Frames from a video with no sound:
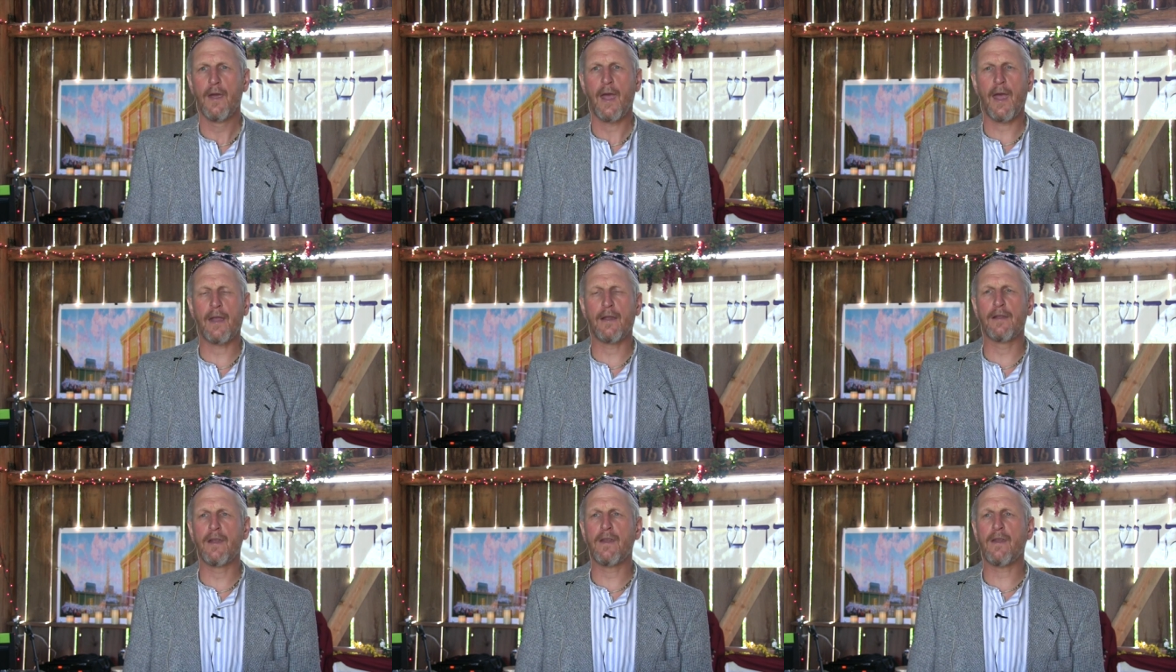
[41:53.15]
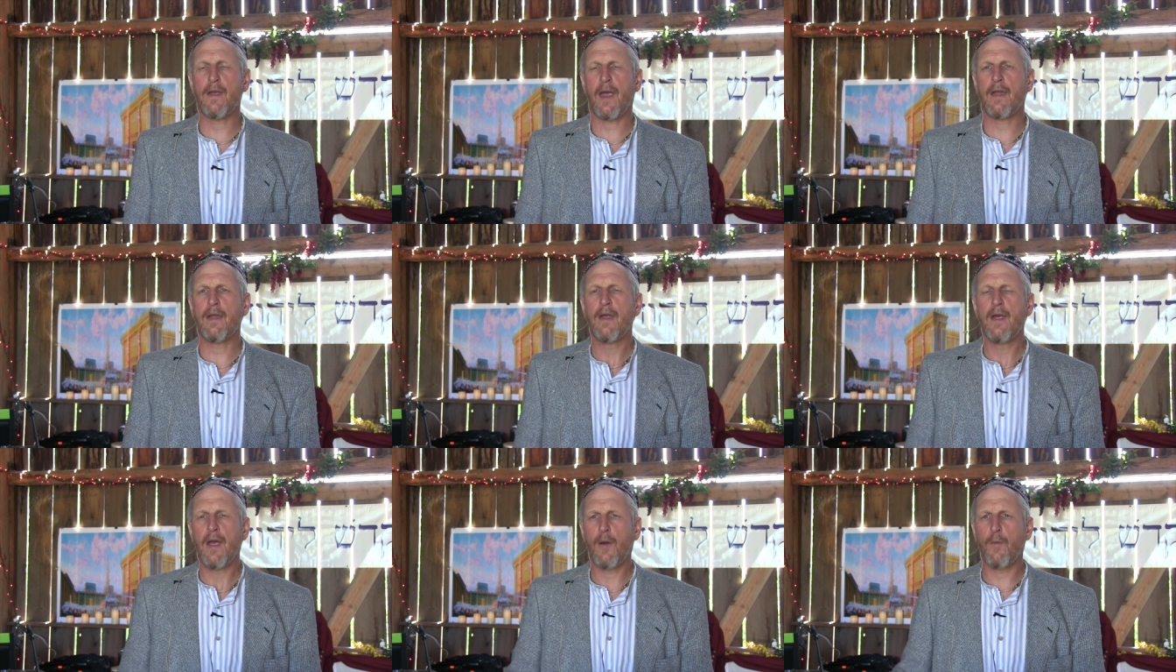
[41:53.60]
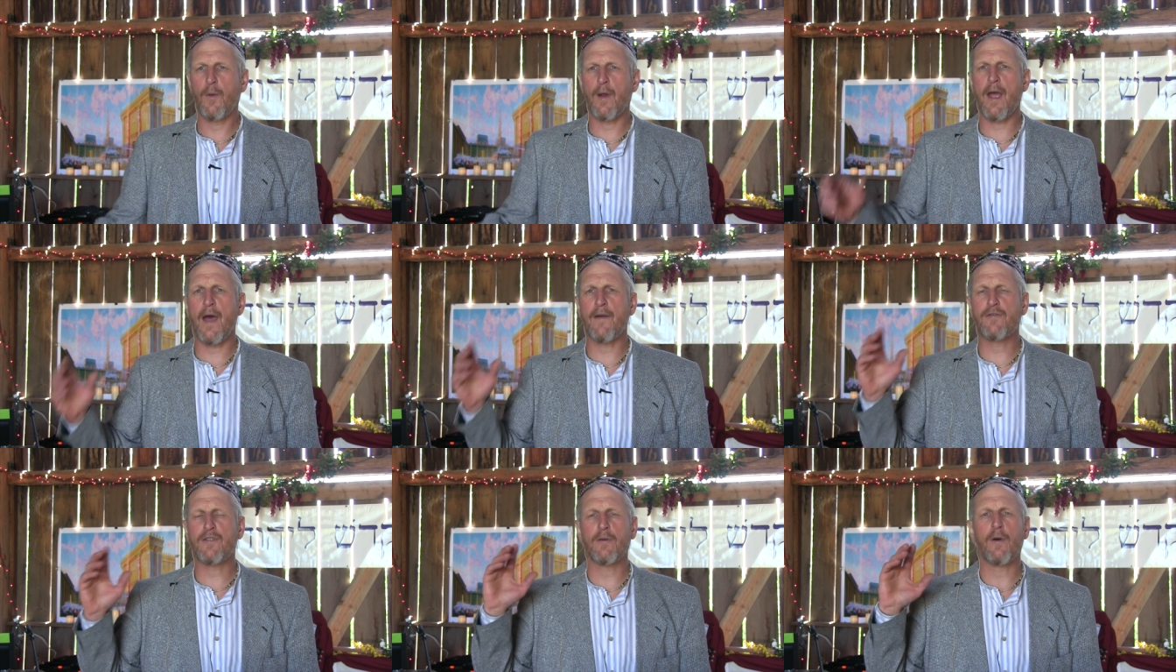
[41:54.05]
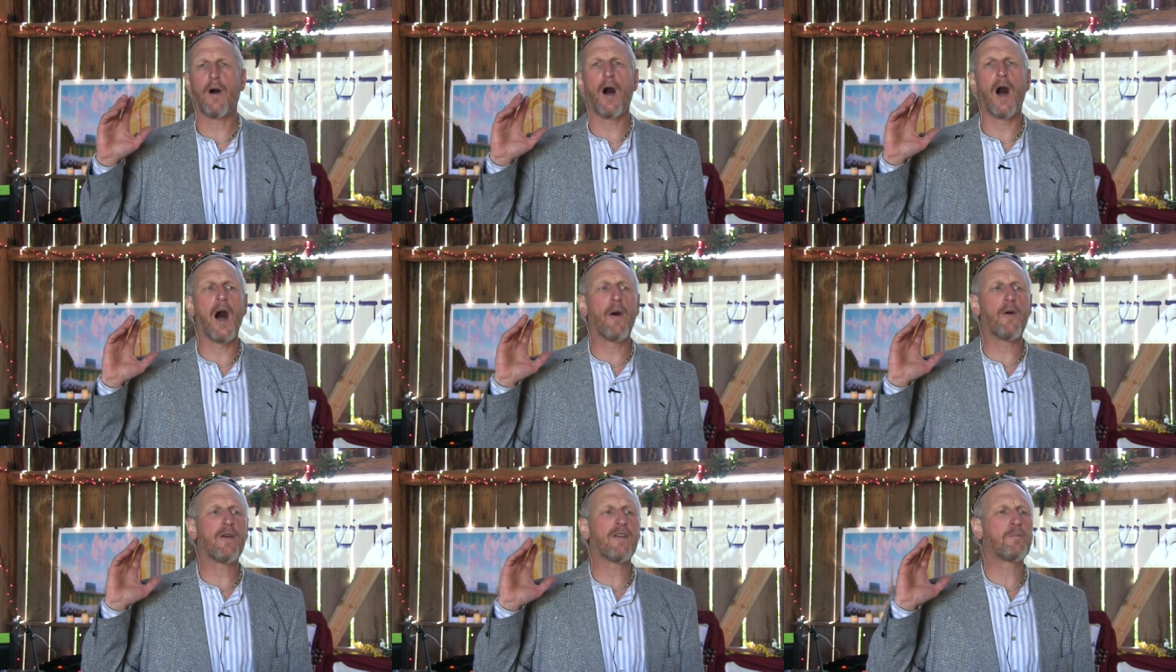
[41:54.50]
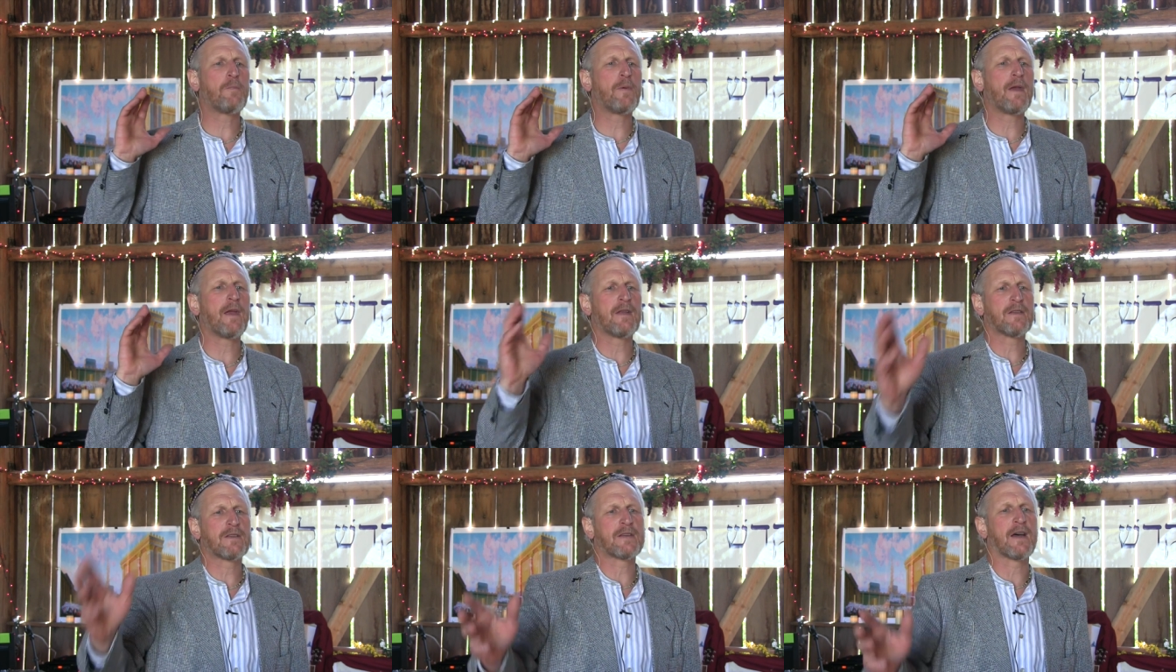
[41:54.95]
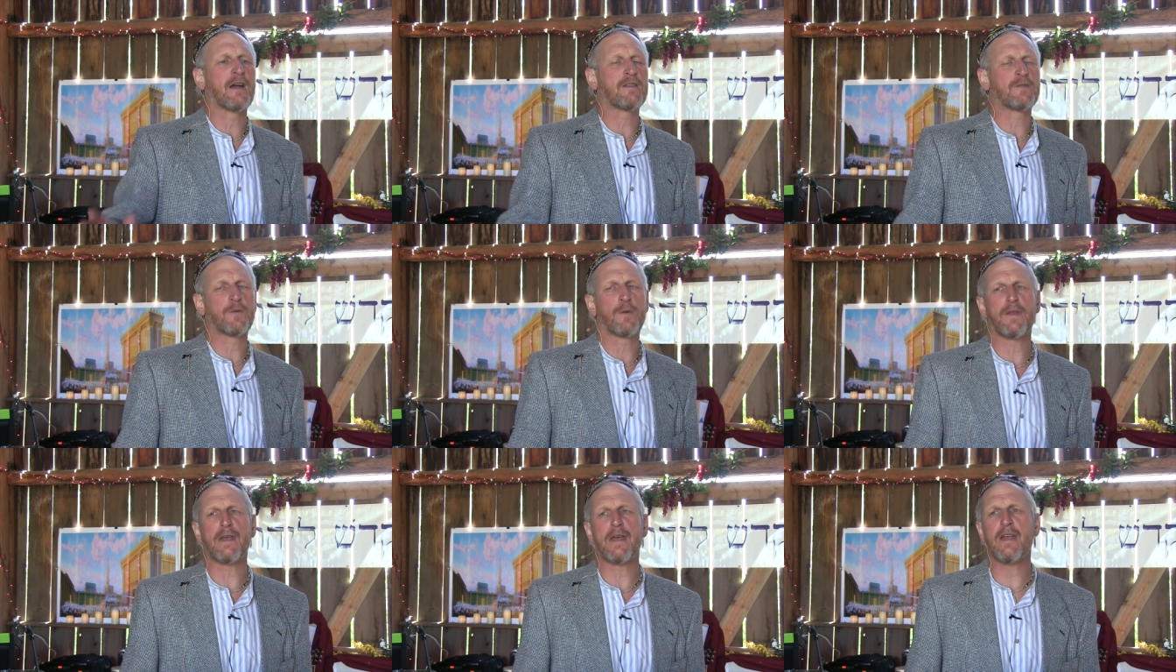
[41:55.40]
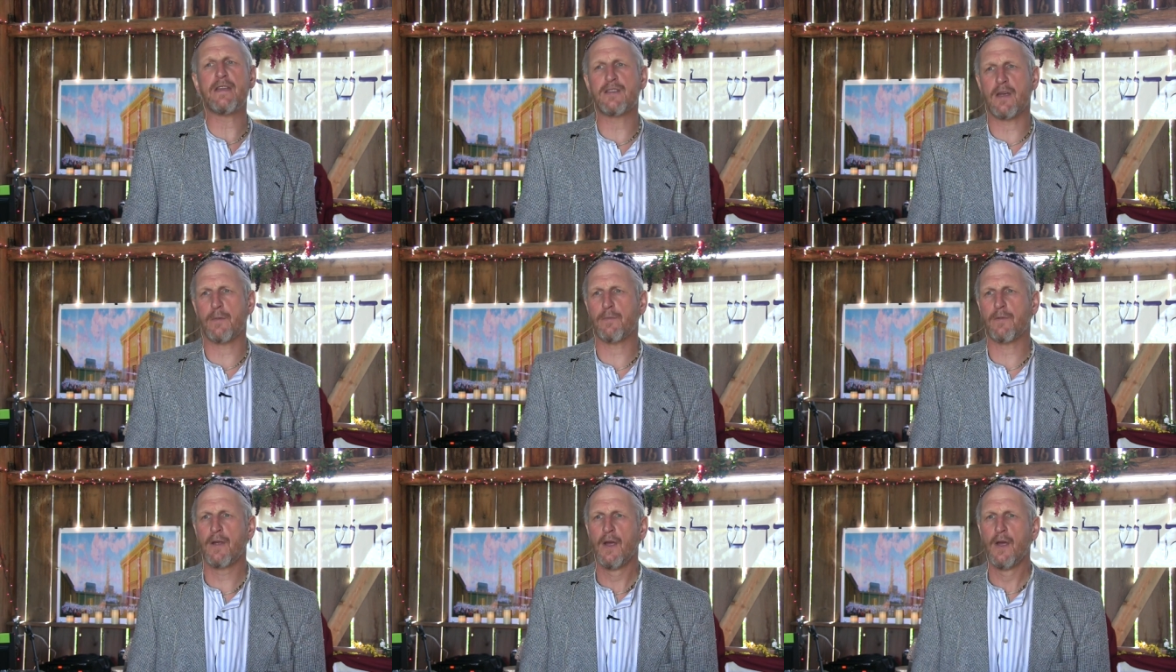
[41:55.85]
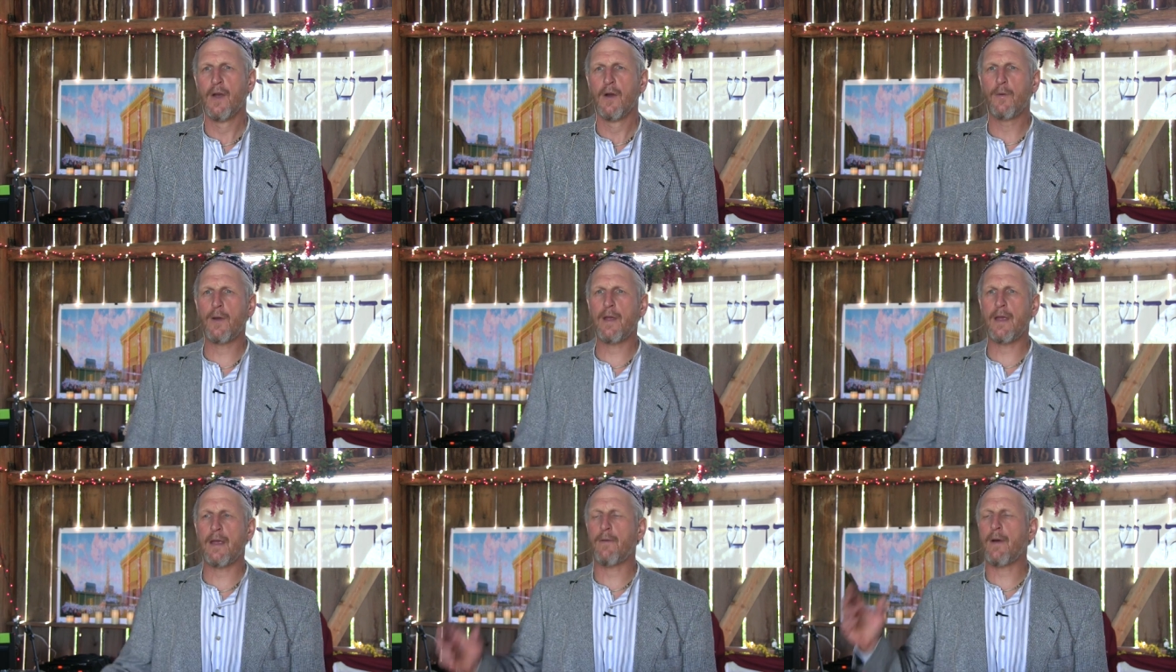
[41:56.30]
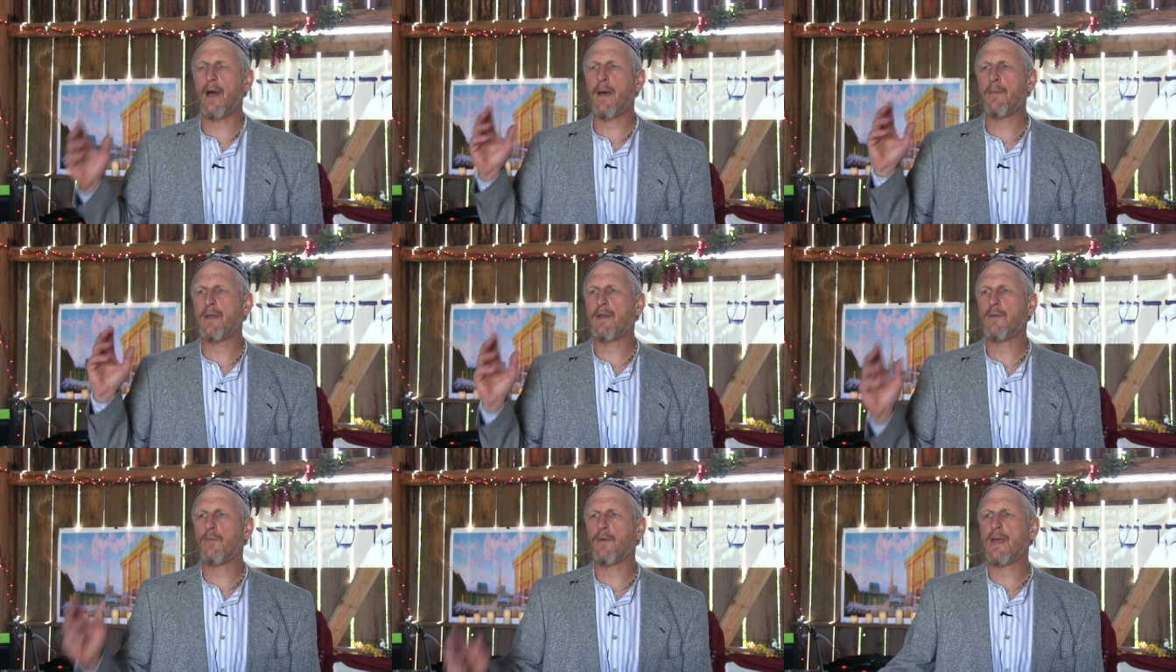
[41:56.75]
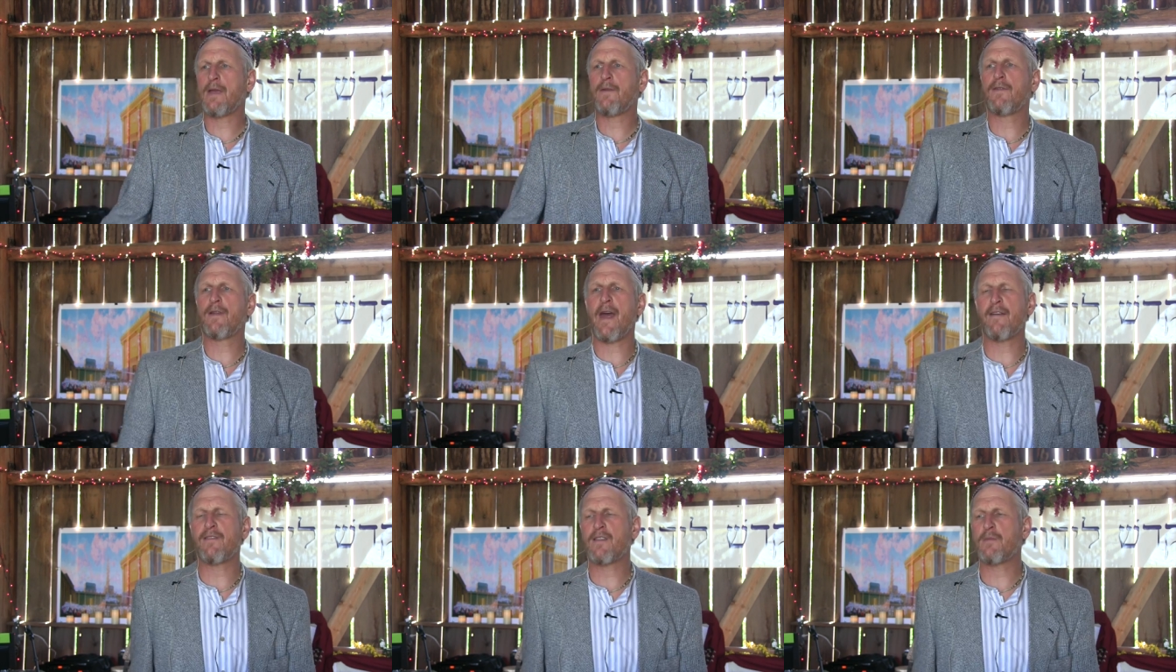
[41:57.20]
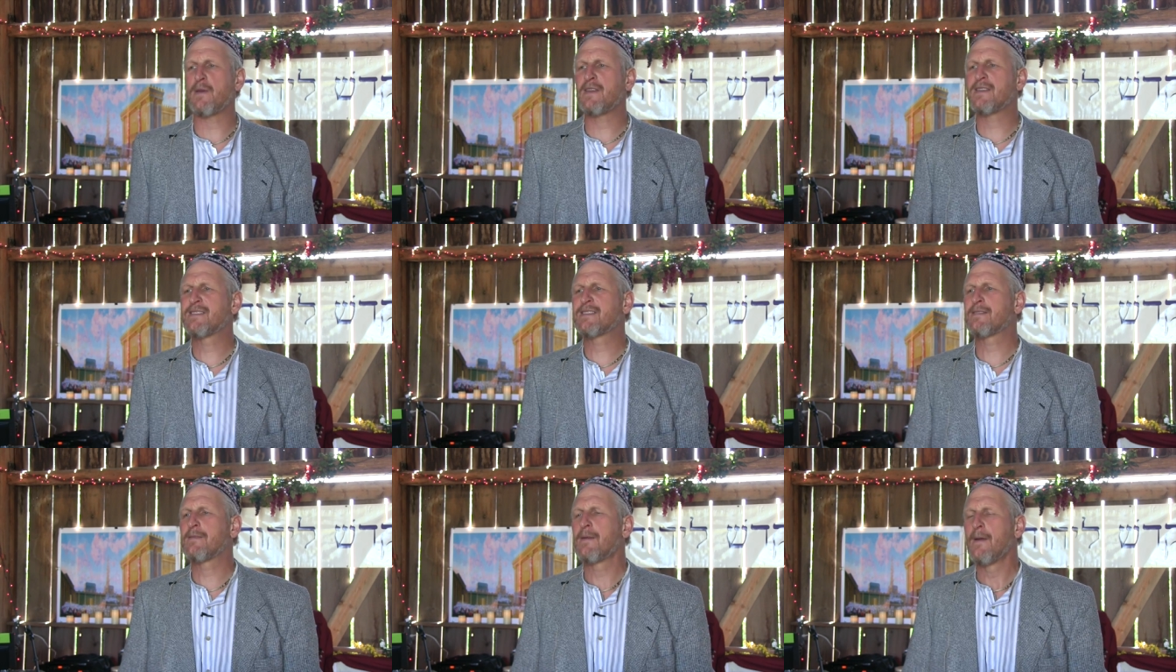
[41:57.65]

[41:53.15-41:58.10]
And, and we have to always be in touch with Egypt. We, I mean, we even have to be,